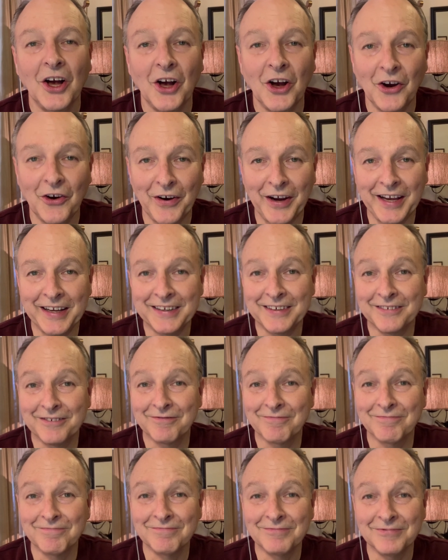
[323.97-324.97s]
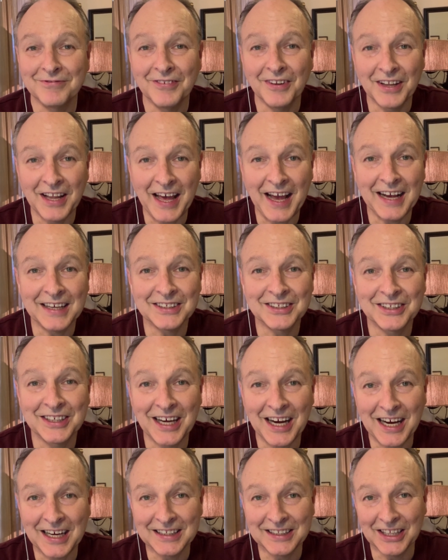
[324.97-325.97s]
All right, last
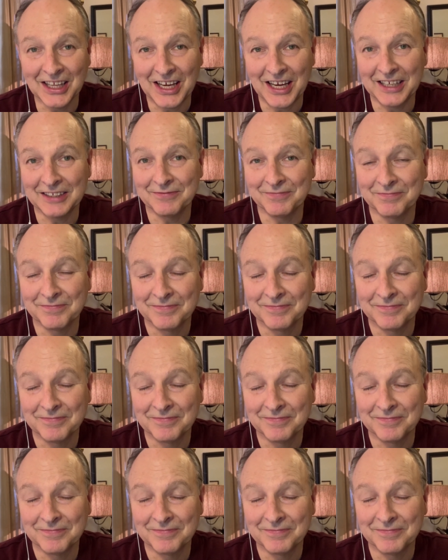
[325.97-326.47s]
guideline.